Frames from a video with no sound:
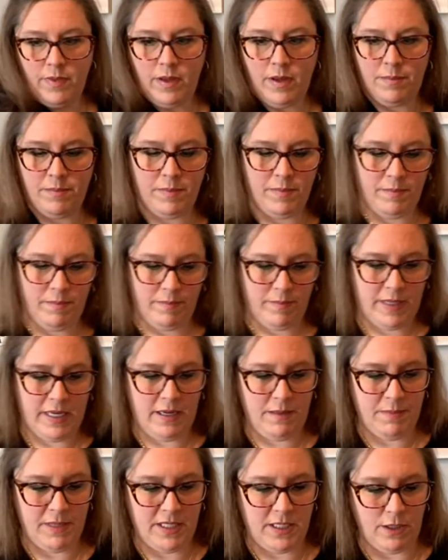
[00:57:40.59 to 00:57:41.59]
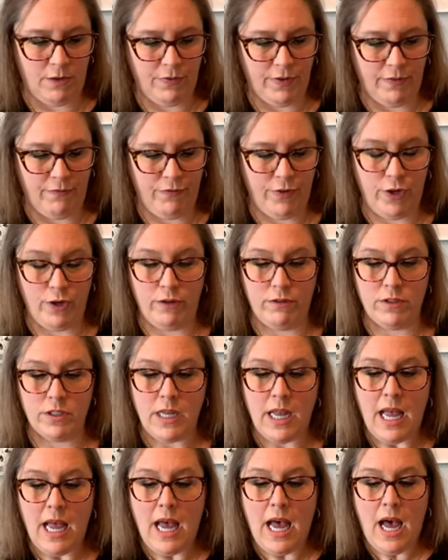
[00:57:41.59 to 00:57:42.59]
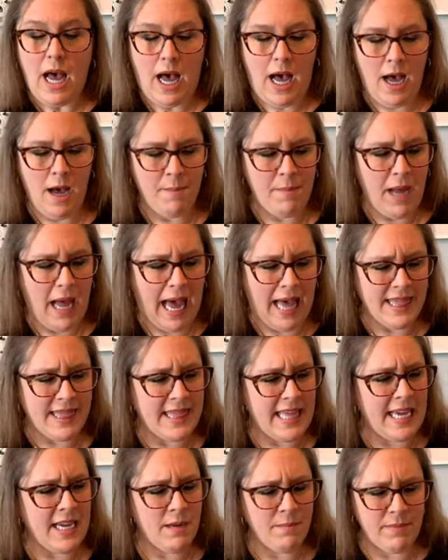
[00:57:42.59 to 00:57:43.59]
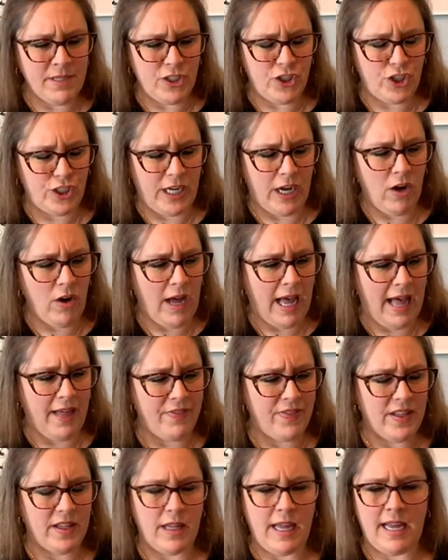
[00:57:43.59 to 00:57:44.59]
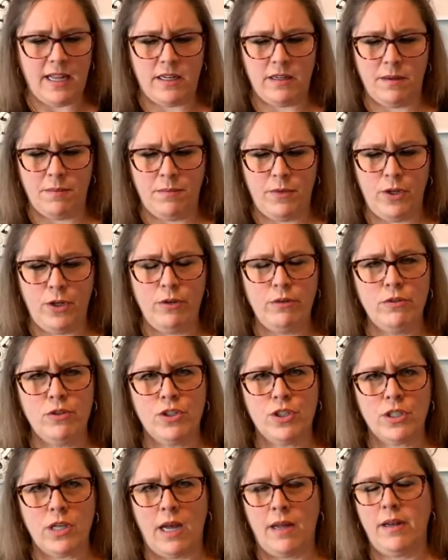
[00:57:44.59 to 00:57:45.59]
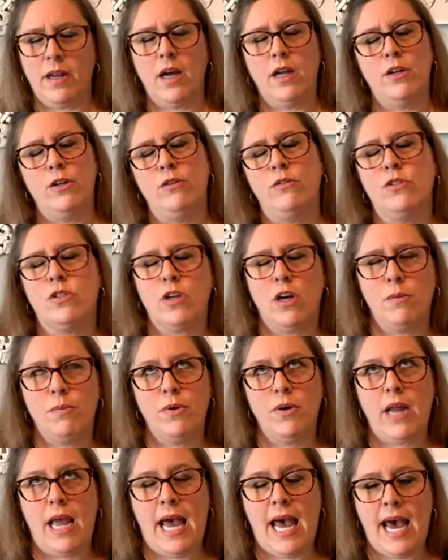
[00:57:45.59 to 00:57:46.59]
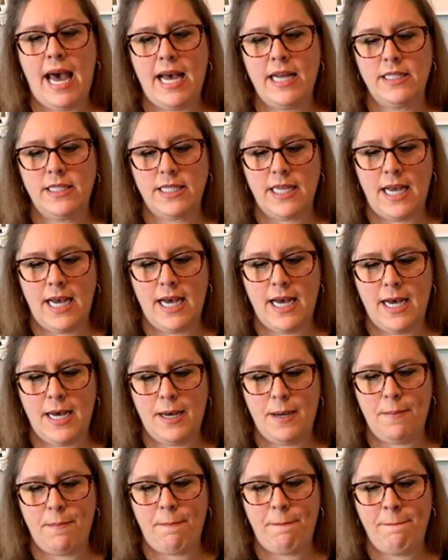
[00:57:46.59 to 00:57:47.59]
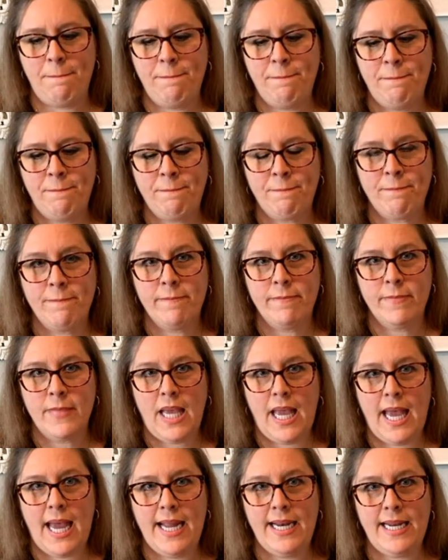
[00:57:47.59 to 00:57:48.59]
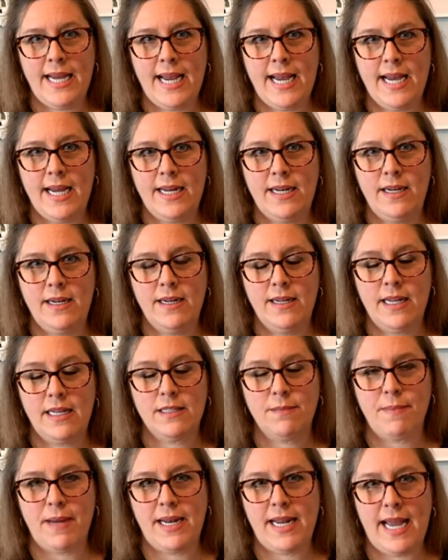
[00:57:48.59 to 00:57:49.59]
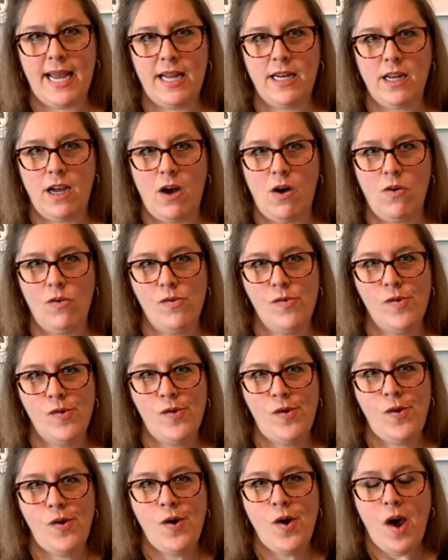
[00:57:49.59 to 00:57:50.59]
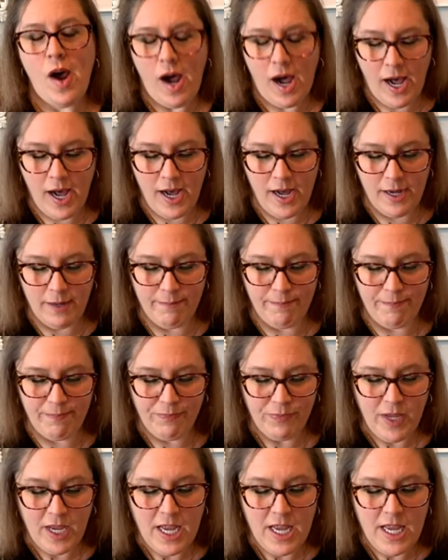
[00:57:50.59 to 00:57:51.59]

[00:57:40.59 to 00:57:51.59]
I'm getting myself confused. Um, I think Michelle had the, at Newton's, uh, not Newton's Cupboard, at, um, hey dad, that's my dad, y'all. Um,